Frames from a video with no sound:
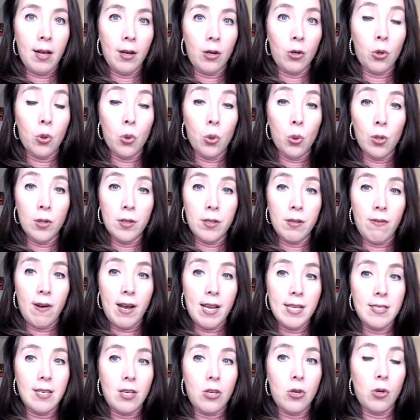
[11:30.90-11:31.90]
cool
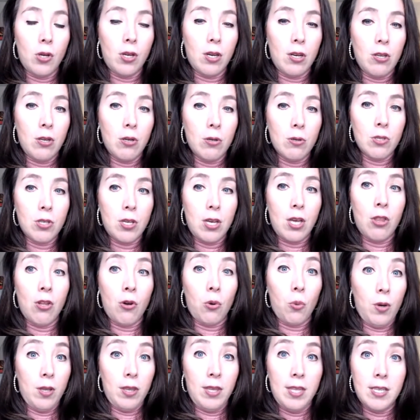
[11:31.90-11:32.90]
device that you could use either
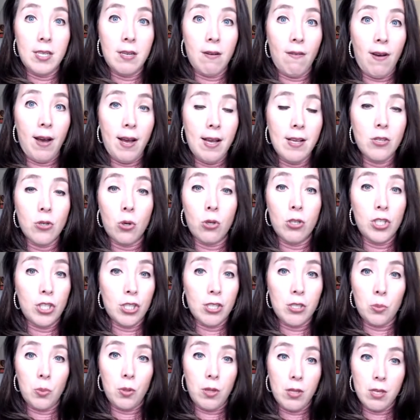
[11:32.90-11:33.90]
with the device or
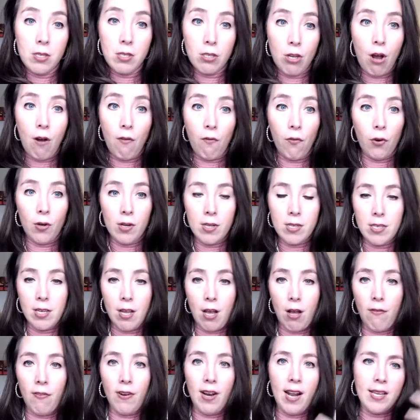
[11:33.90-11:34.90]
just with the software
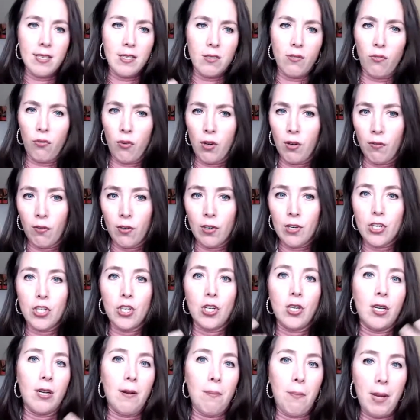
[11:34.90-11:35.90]
itself. It has a free version
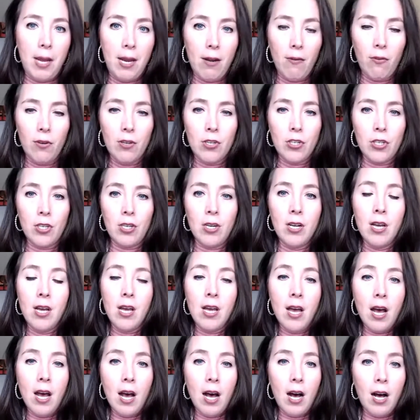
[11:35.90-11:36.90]
and a paid version.
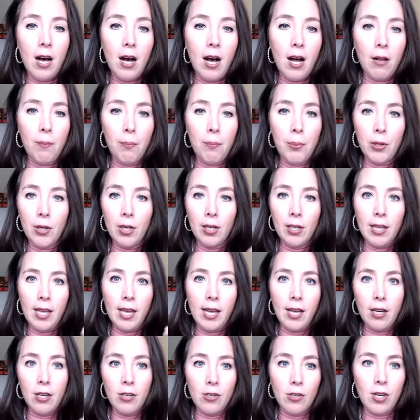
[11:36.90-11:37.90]
I'll put a
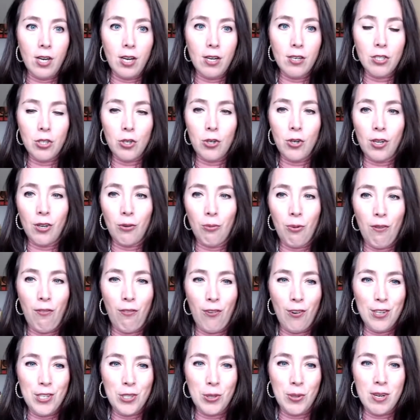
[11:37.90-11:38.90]
link under here so you can
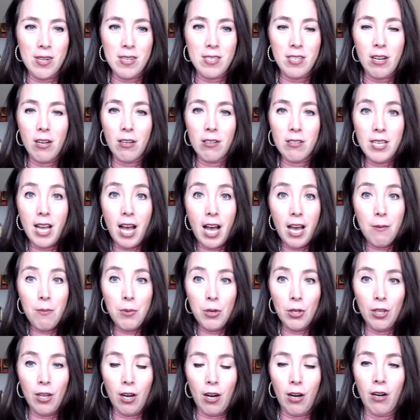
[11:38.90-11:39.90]
refer to it. It's called
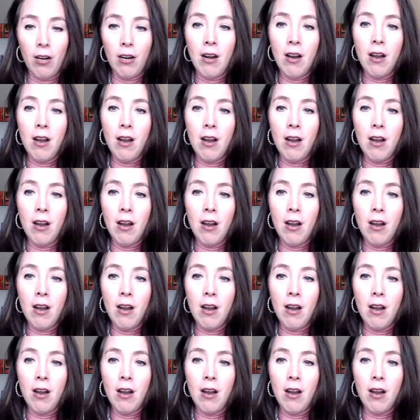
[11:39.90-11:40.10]
Timular,